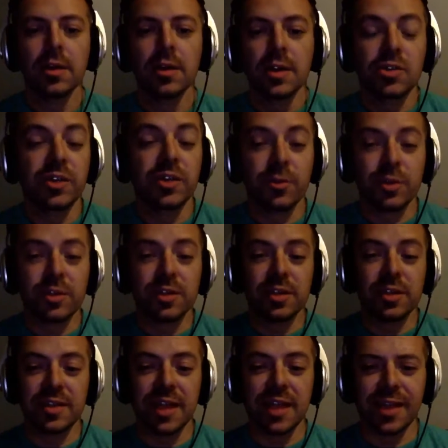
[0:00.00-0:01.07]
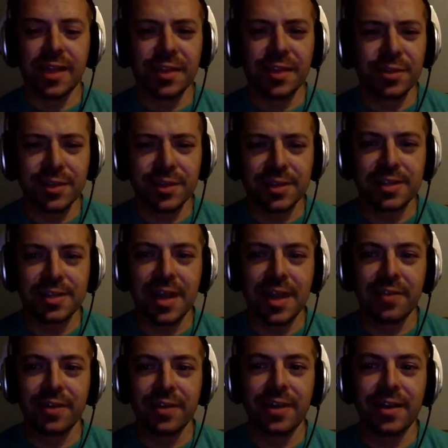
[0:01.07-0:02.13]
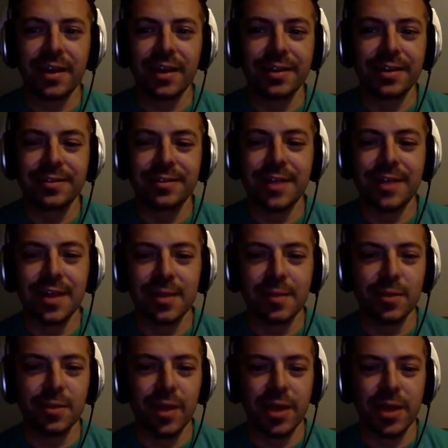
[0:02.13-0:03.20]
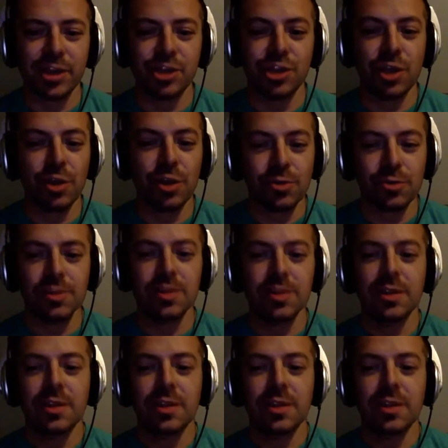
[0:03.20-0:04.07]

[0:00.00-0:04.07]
So there was I think it was like a Saturday night NWA show.